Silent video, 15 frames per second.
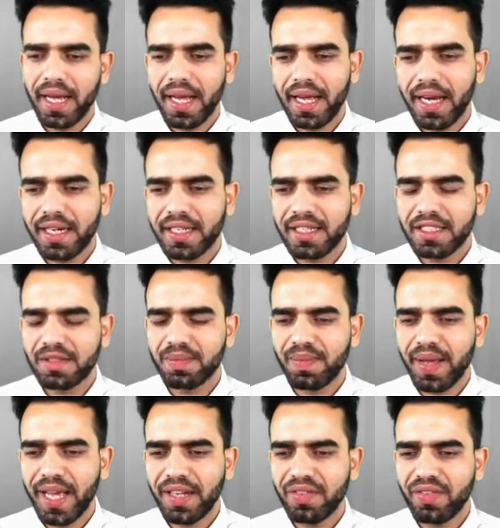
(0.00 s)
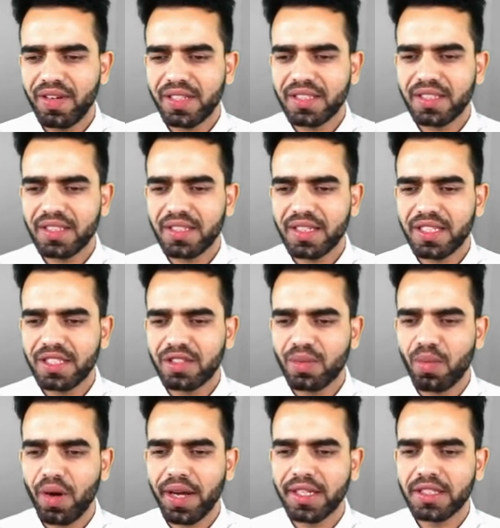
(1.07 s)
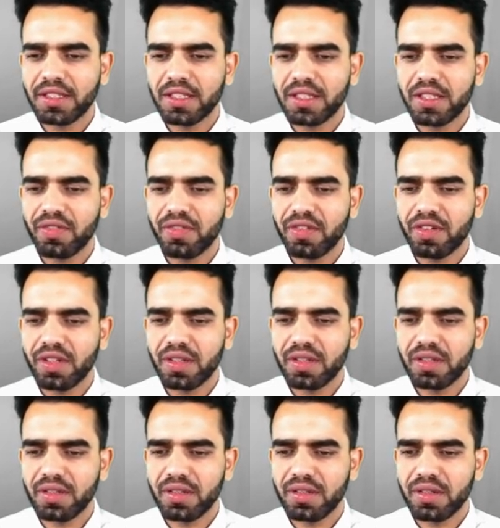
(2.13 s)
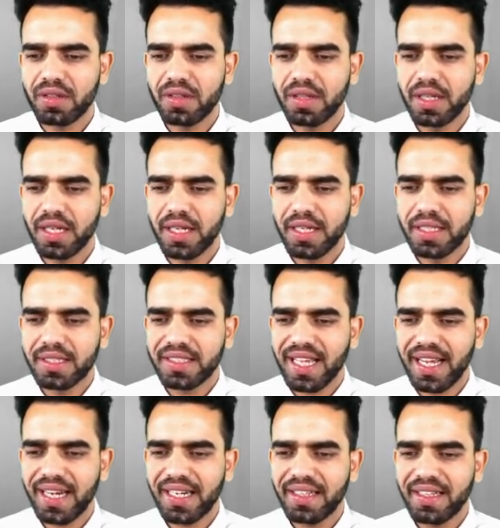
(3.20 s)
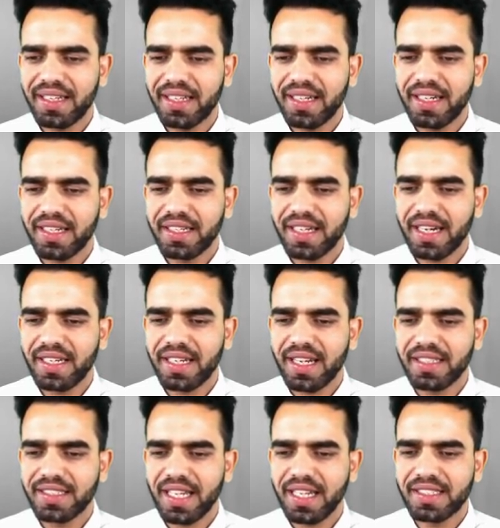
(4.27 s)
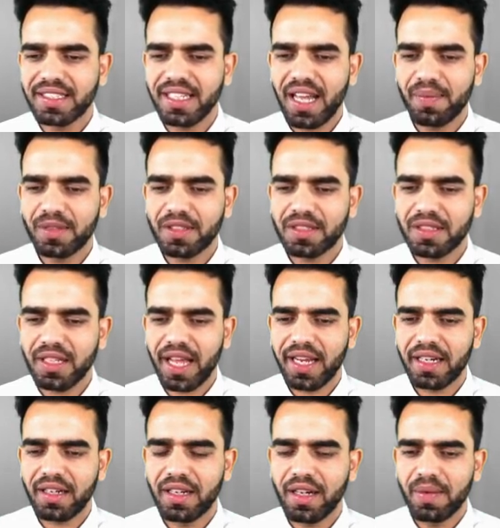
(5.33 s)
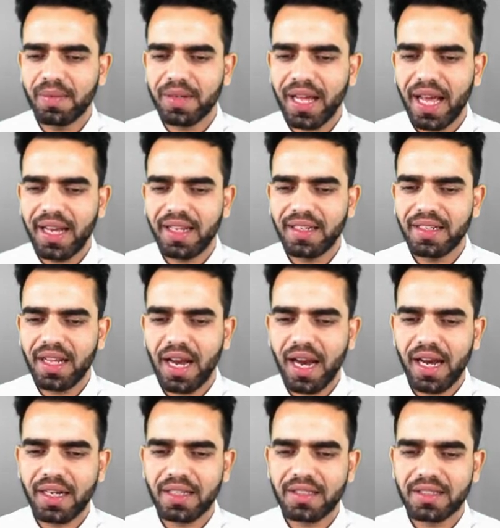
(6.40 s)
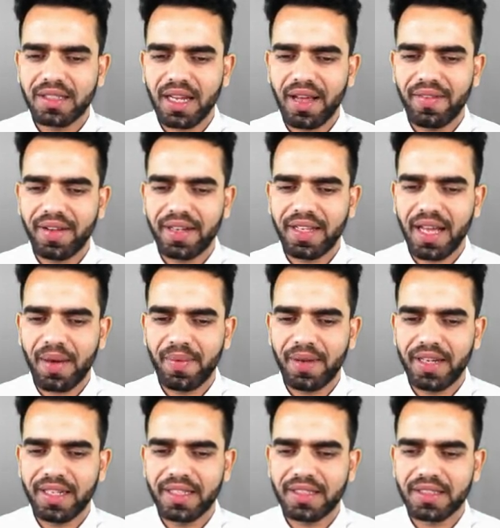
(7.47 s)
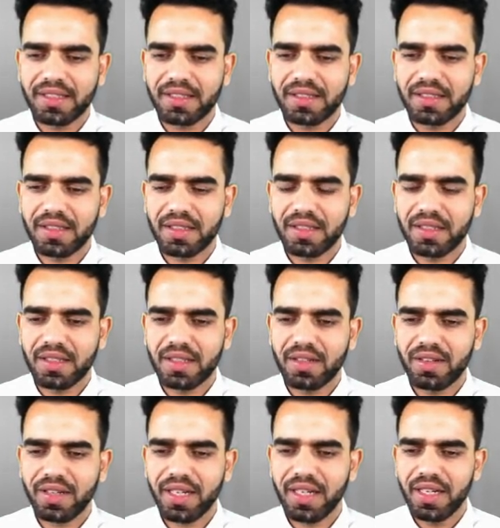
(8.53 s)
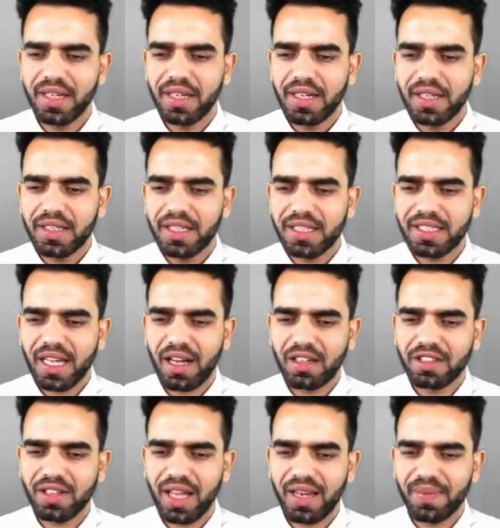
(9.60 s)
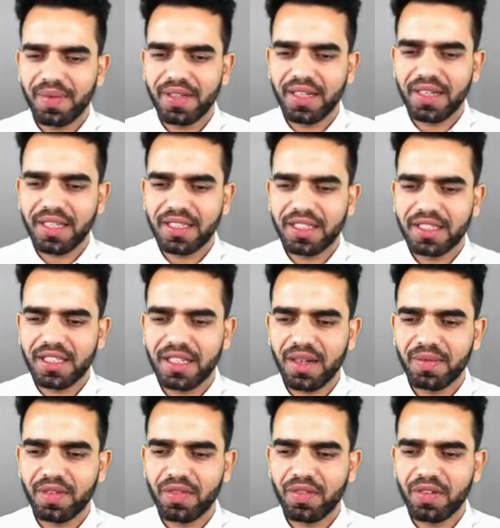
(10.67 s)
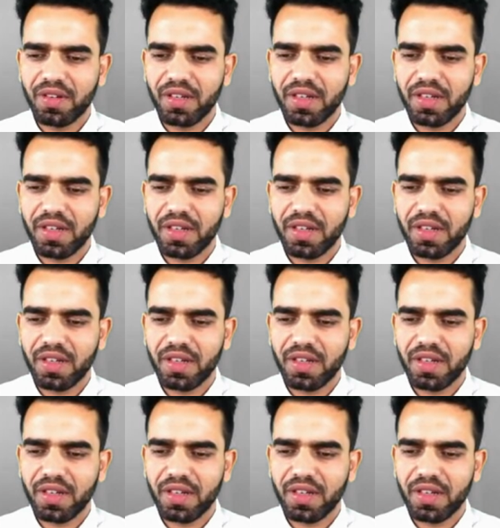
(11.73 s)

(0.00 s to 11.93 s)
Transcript: Its main function is to moisten the food. Second thing, it contains enzymes like ptyalin and salivary amylase. Okay, these also help in the digestion of the food.